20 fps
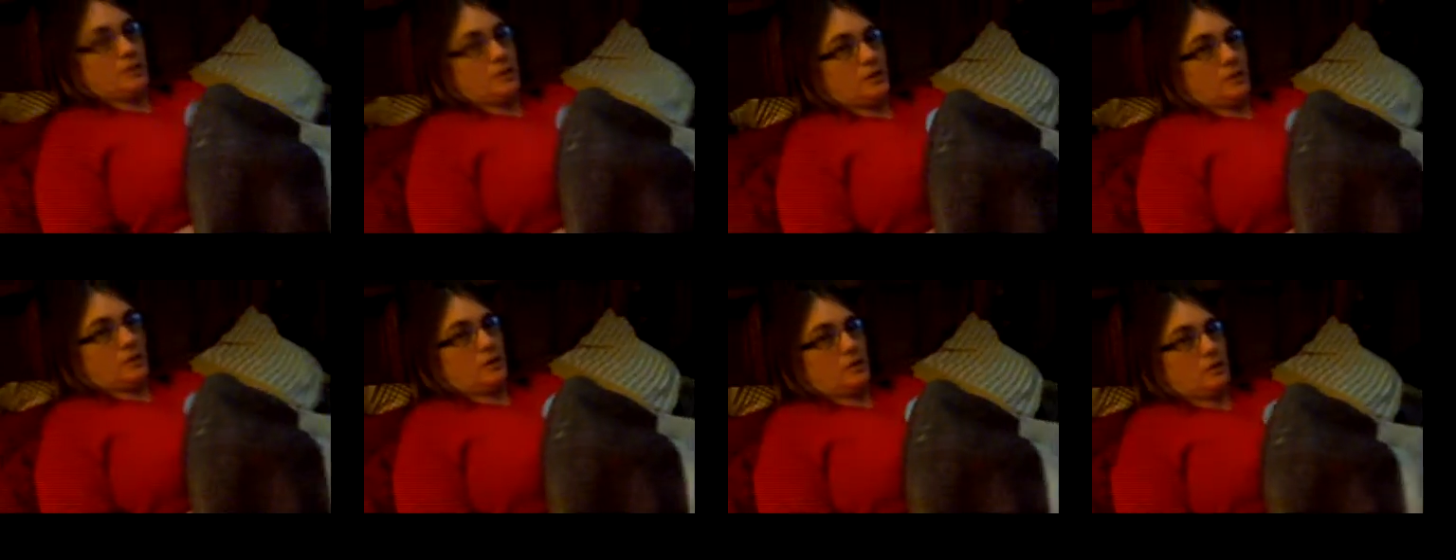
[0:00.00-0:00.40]
and
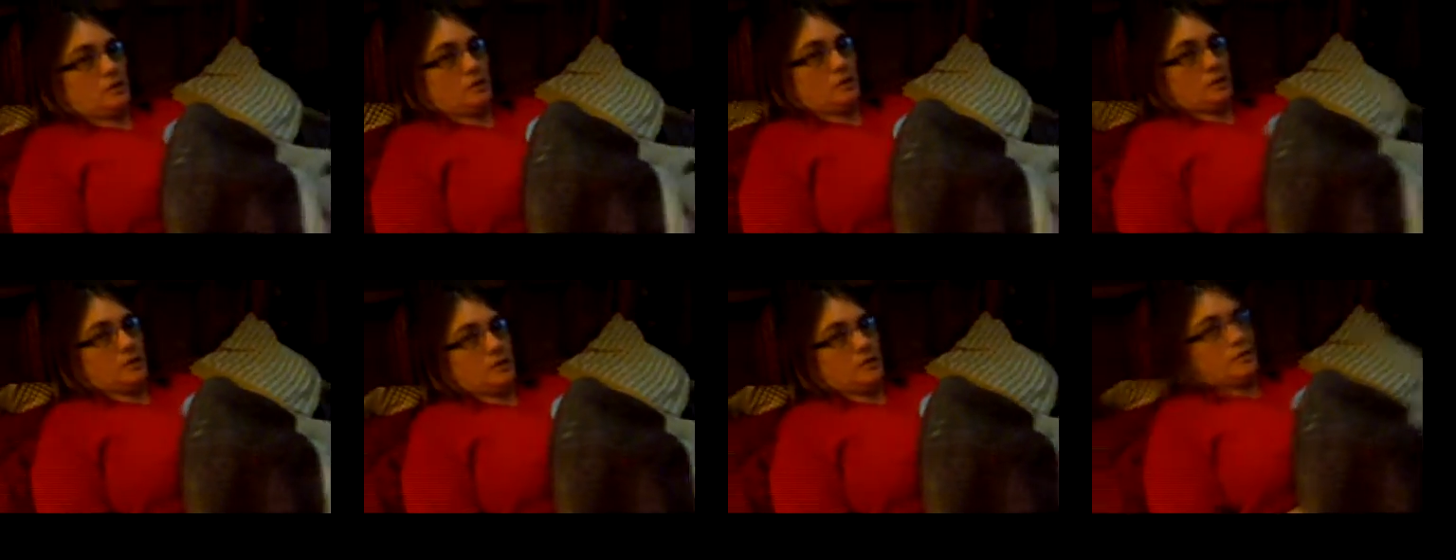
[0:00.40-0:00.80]
the
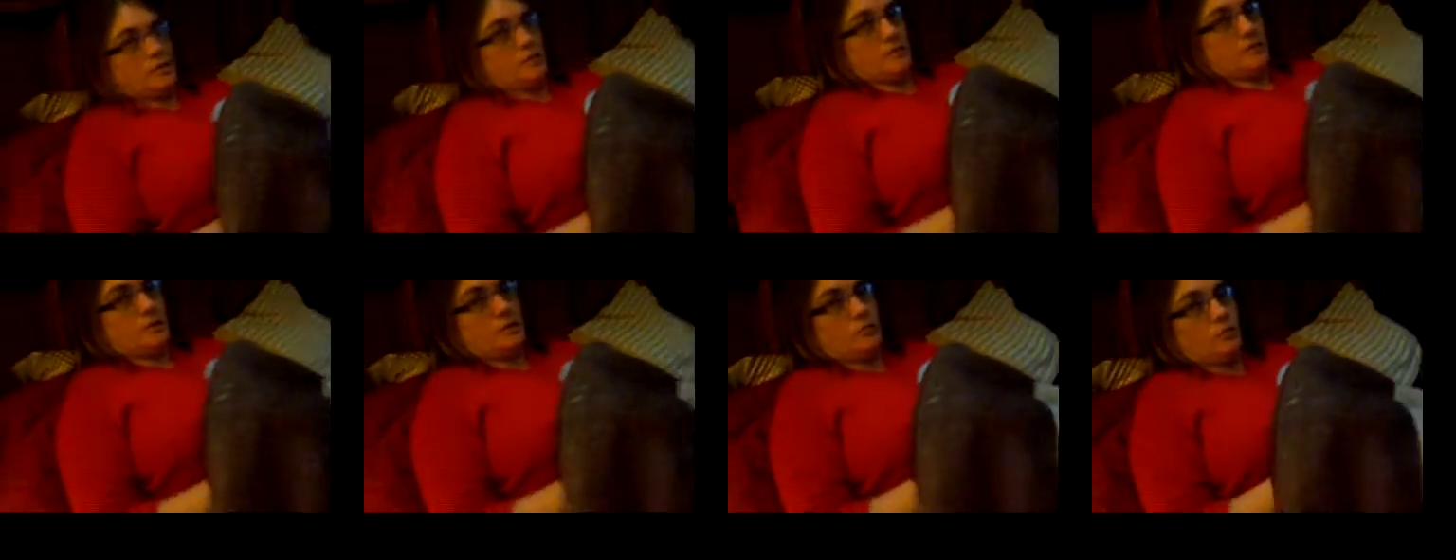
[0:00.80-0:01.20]

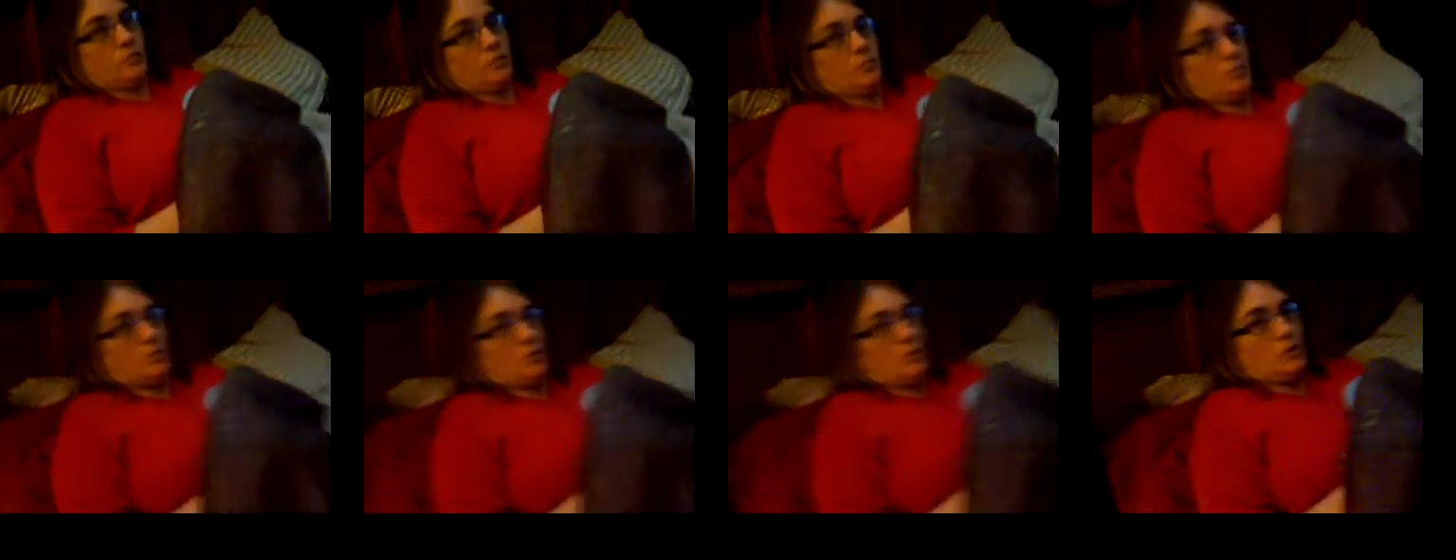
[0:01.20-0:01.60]
ice
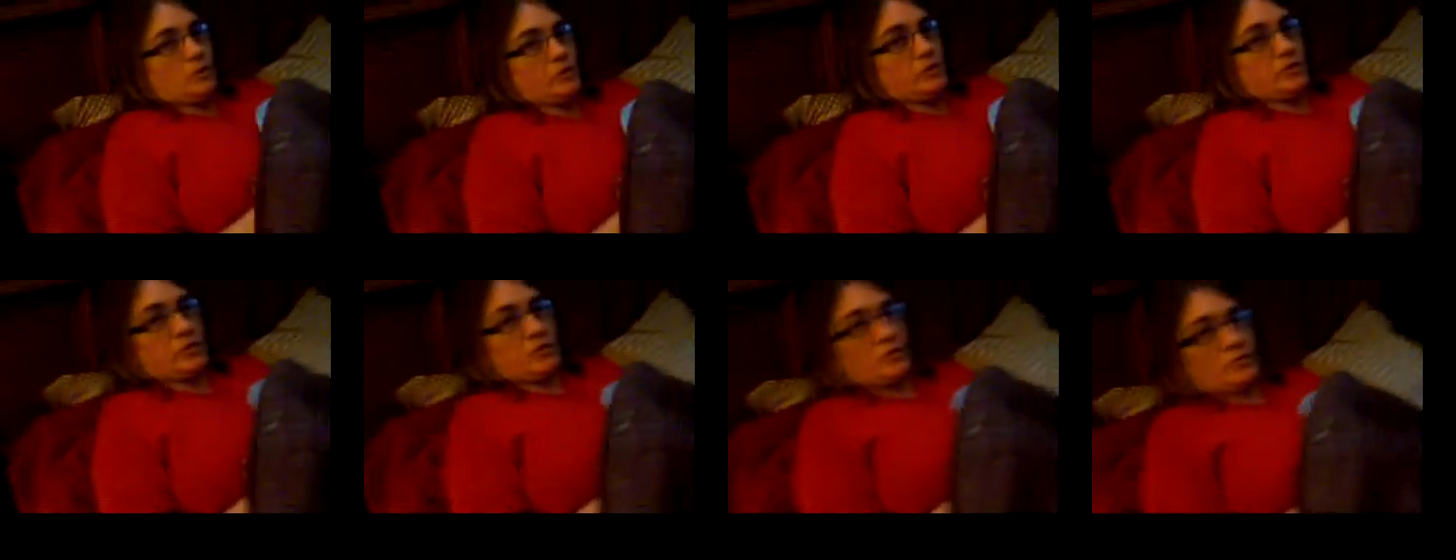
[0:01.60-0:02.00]
from the
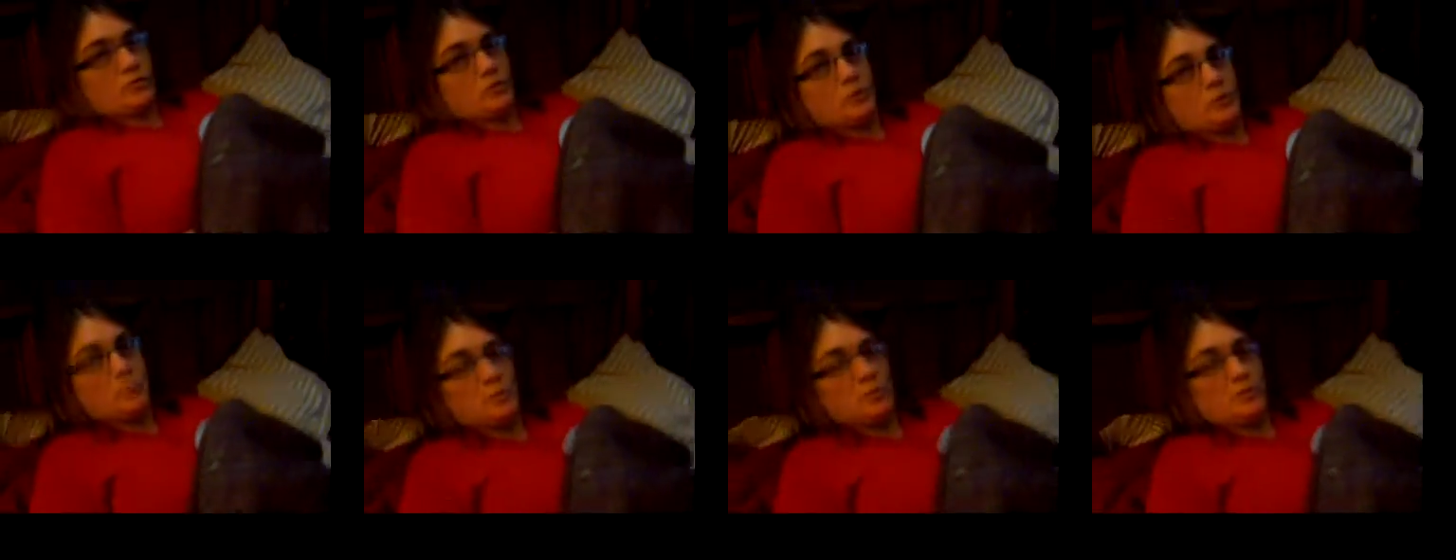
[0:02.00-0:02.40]
ice
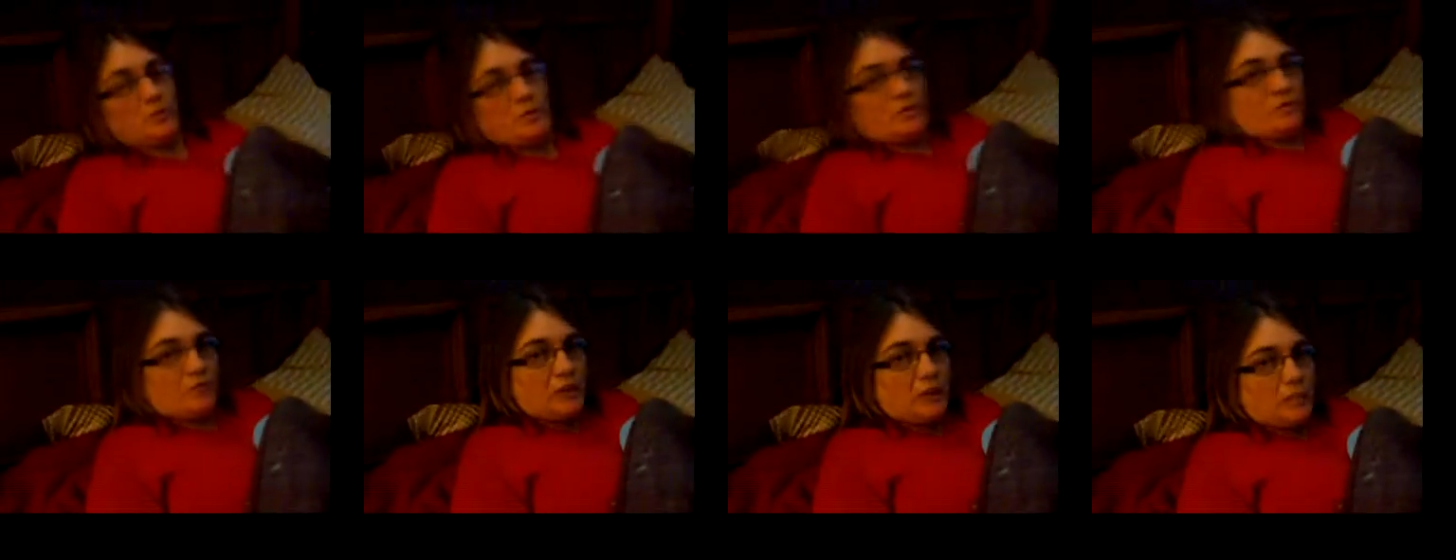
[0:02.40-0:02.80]
storm of
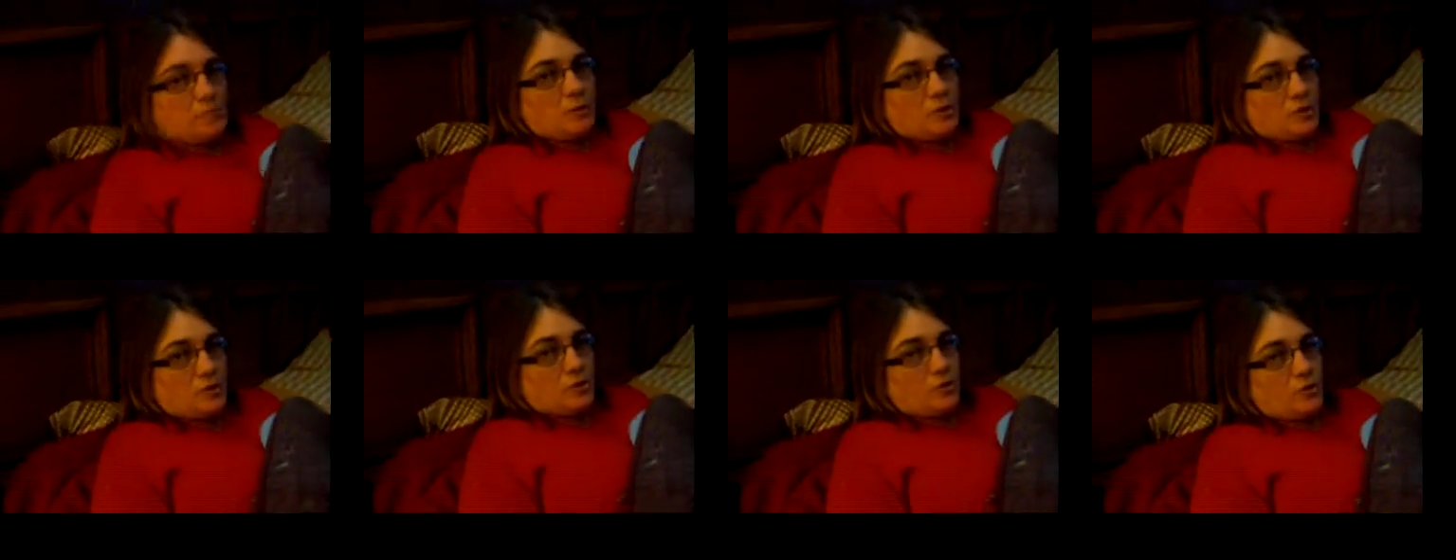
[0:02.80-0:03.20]
the
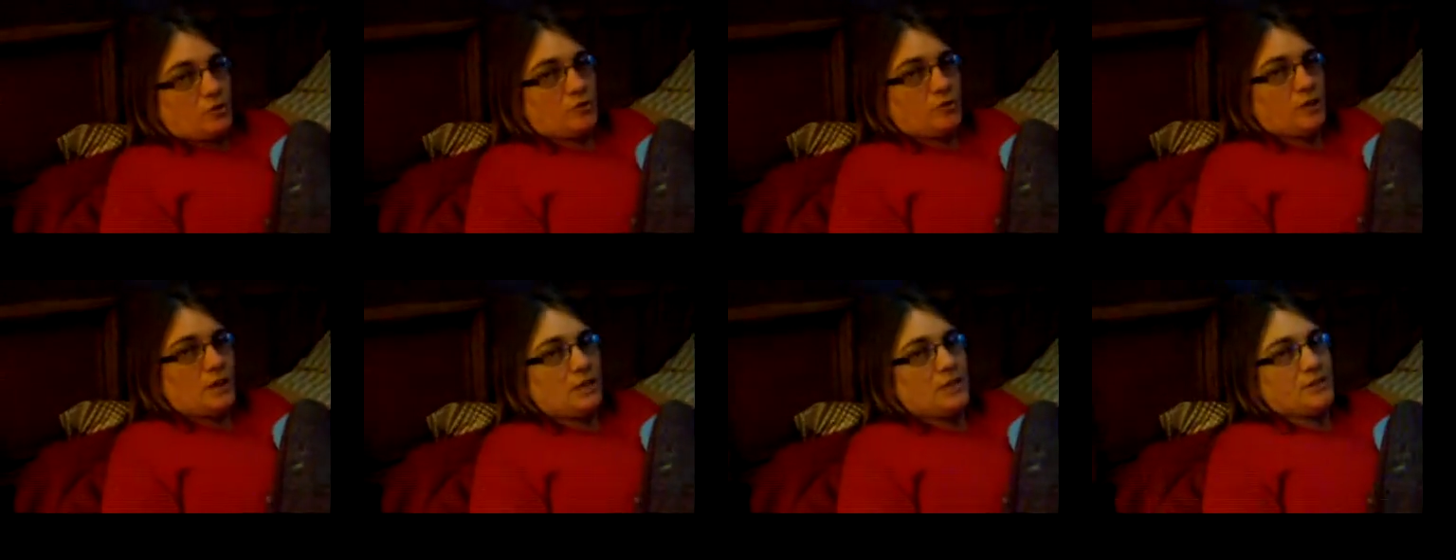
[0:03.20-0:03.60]
famous
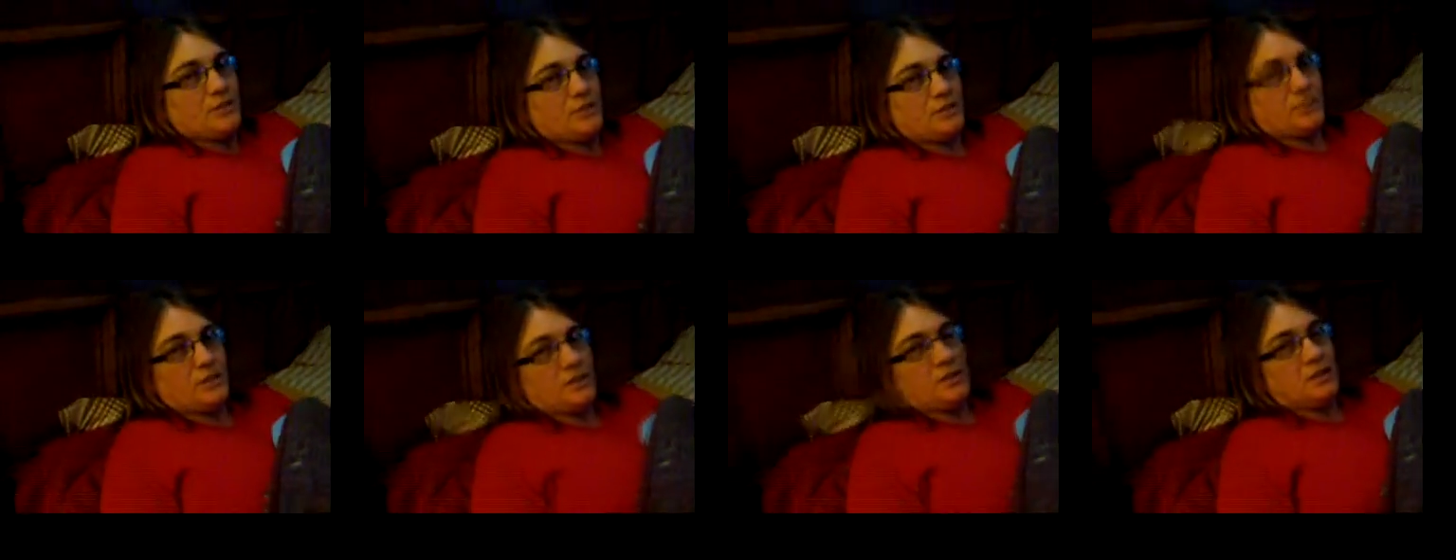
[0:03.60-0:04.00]

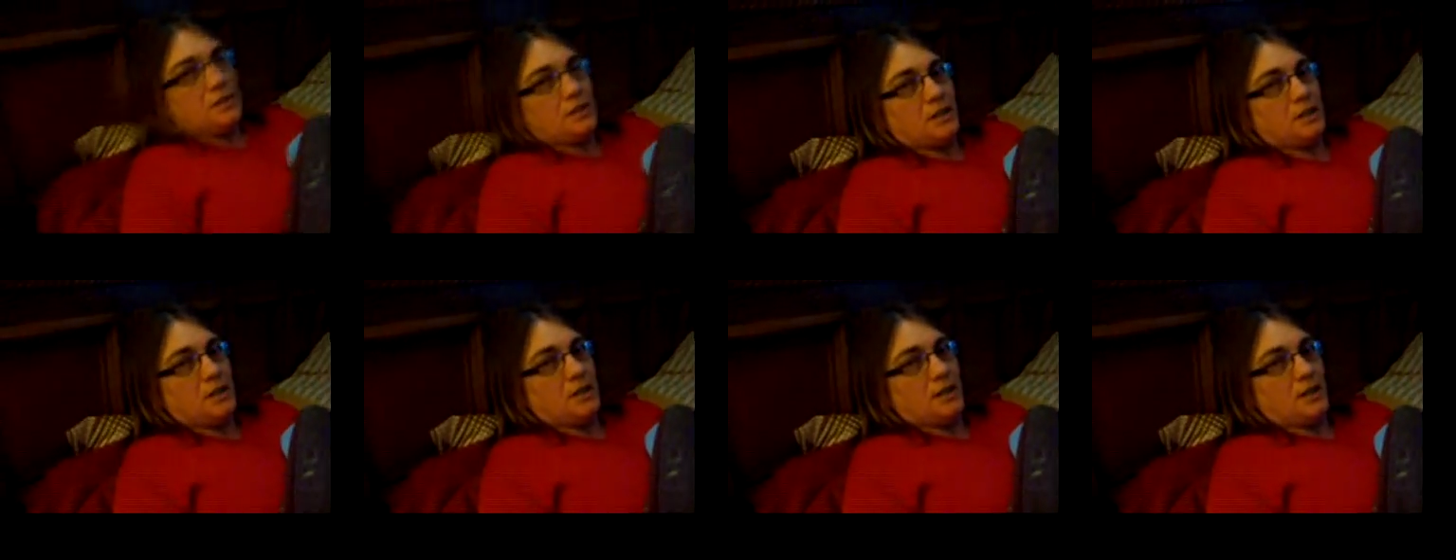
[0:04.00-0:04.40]

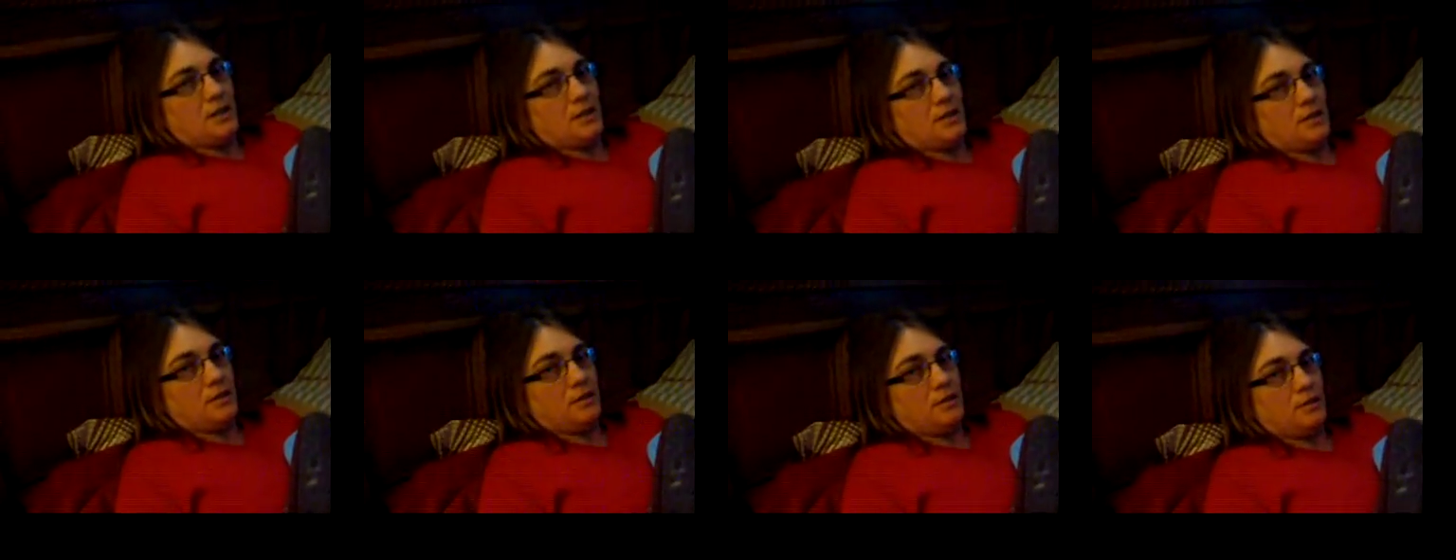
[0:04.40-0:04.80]

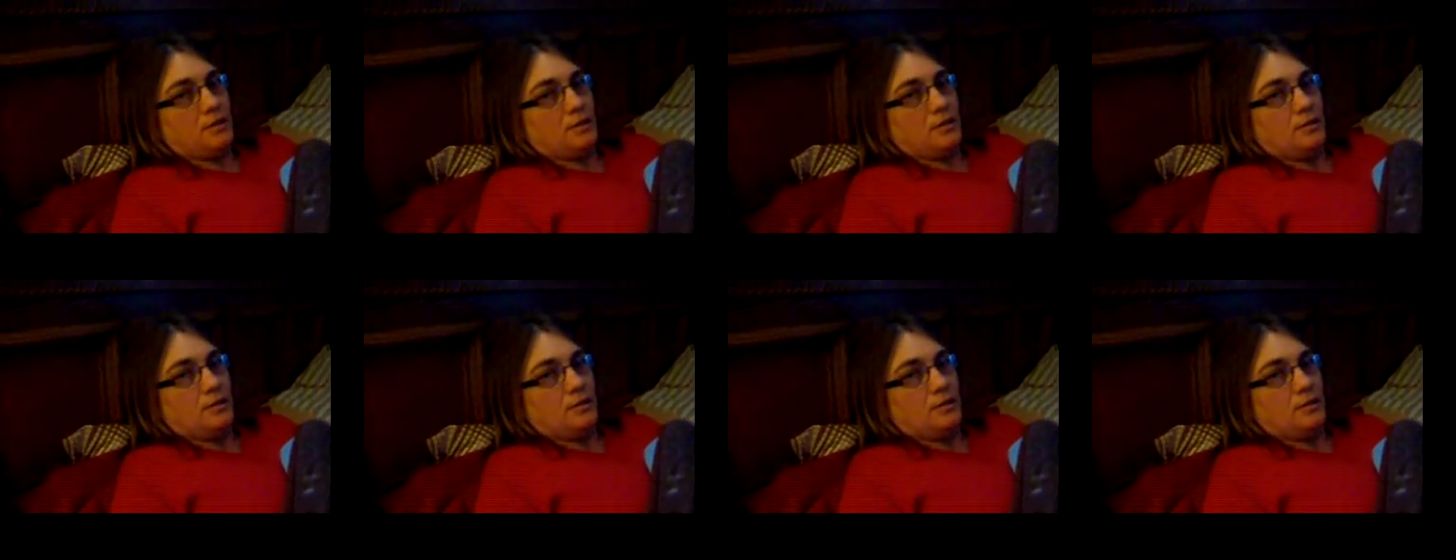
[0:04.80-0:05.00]
2009